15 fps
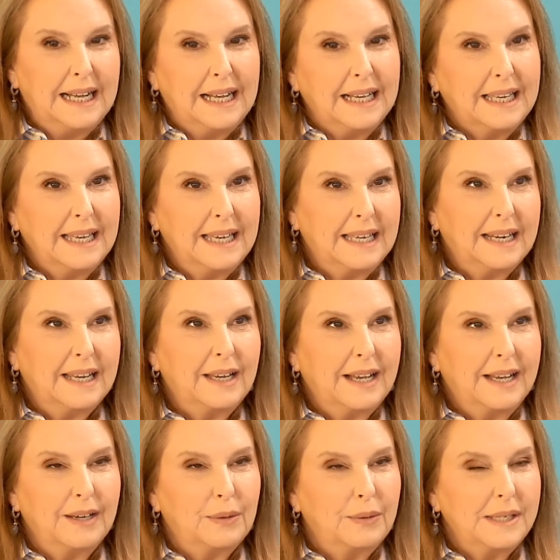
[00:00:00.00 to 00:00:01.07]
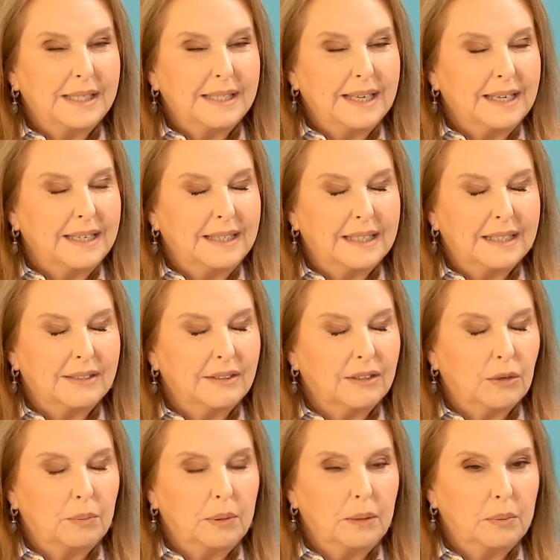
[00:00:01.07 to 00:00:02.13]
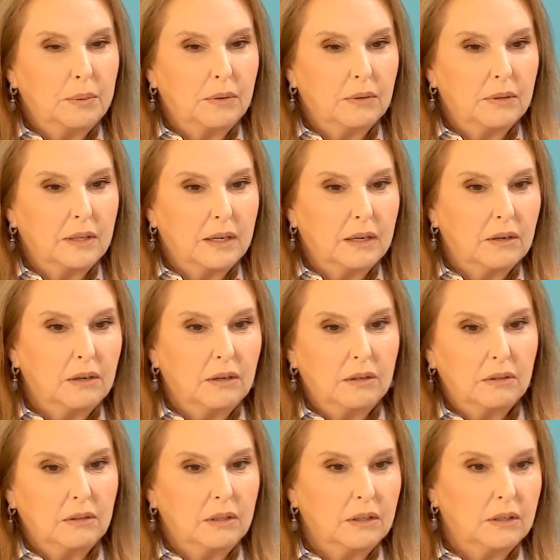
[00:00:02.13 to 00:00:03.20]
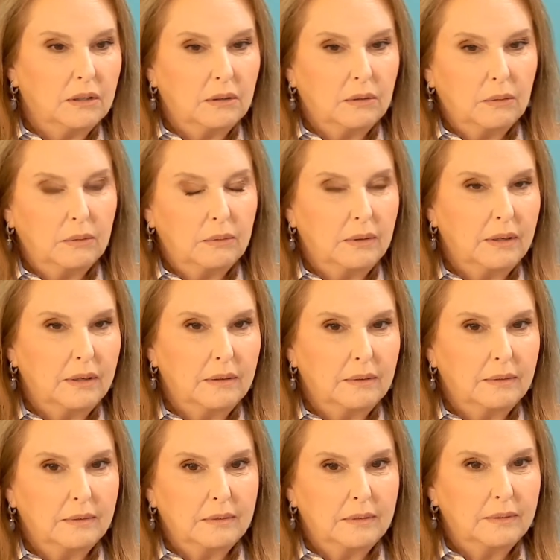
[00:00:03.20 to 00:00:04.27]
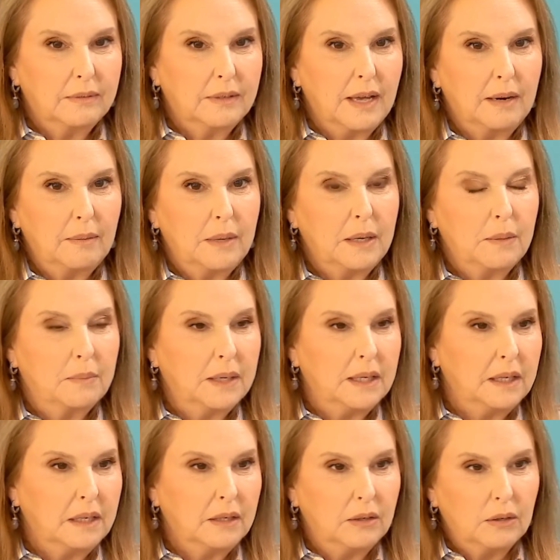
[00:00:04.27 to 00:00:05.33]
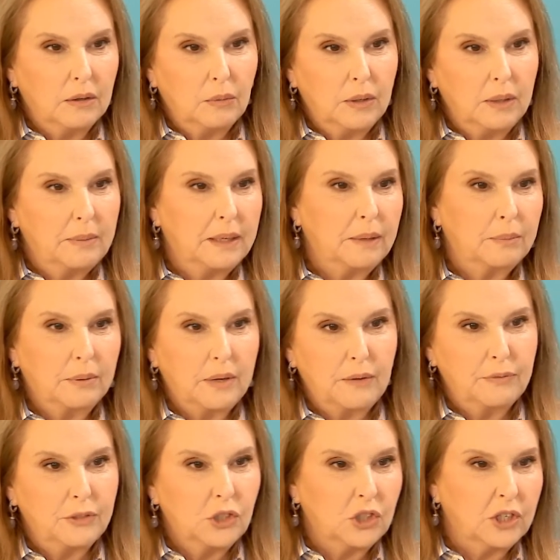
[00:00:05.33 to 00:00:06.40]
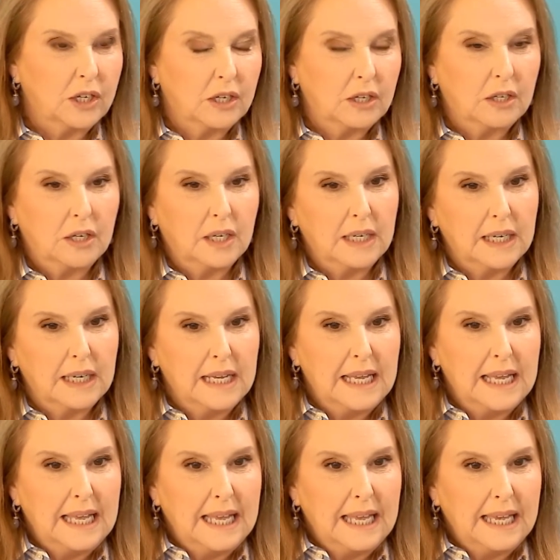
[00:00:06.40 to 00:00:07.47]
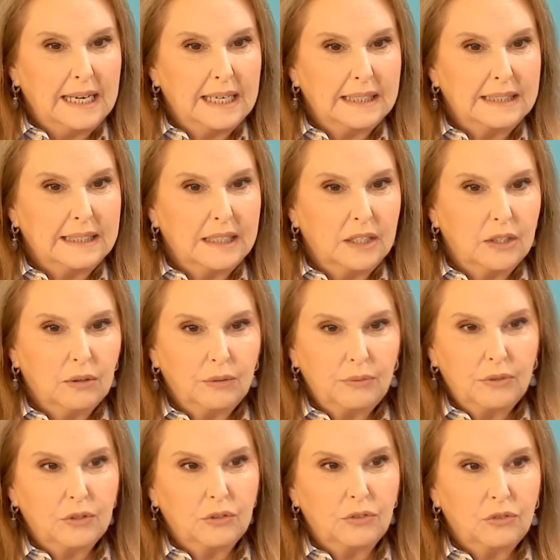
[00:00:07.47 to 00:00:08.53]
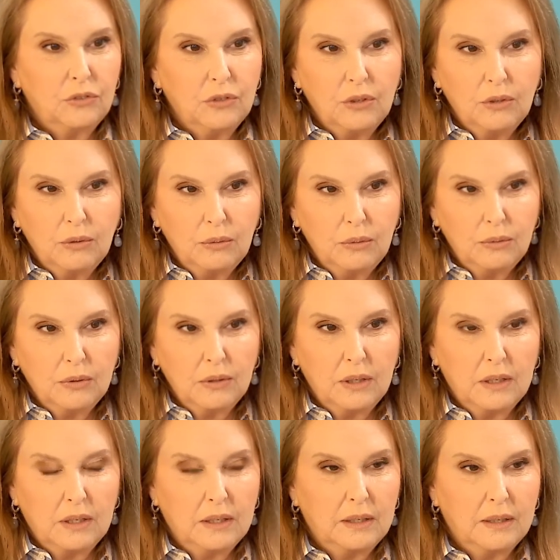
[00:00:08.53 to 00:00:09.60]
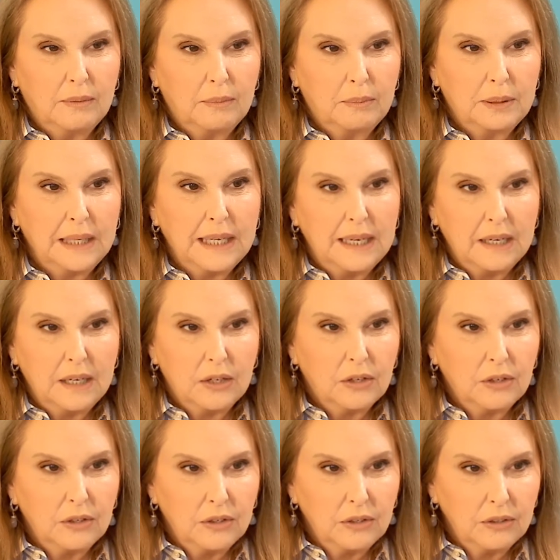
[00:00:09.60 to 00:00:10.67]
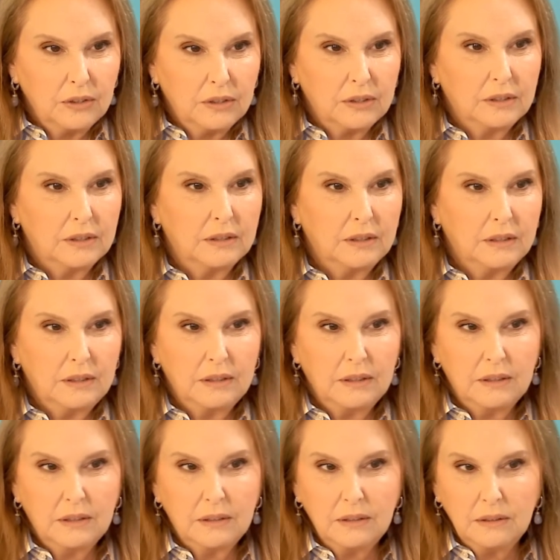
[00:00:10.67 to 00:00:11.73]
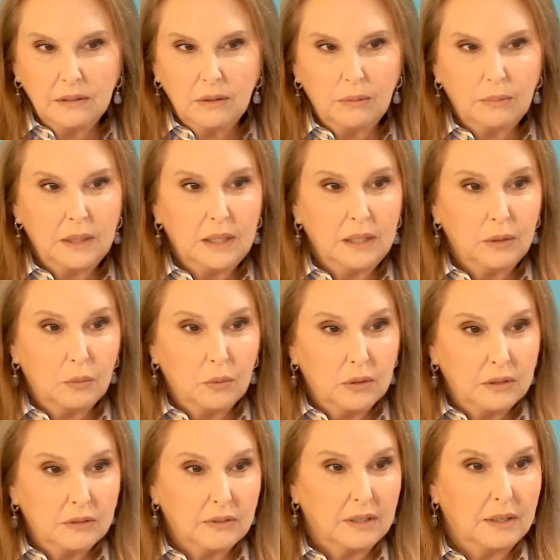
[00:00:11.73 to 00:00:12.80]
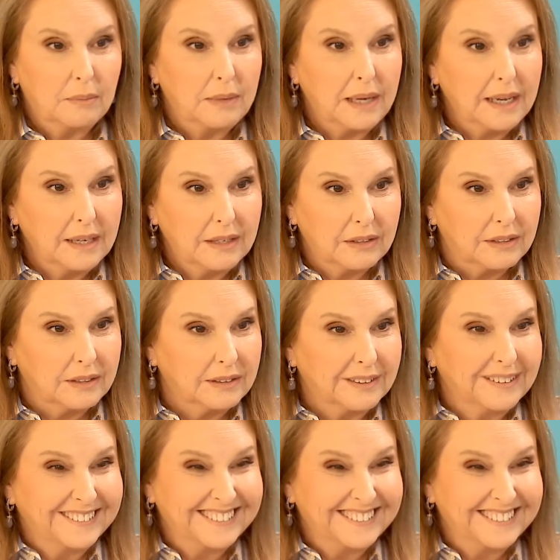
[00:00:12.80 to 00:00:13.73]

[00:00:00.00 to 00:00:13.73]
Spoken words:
again, I always say this, you know, people are like, oh, you know, got to make money, or what about profit share? And I say, you know, if there's no planet Earth, no money in the world's going to matter.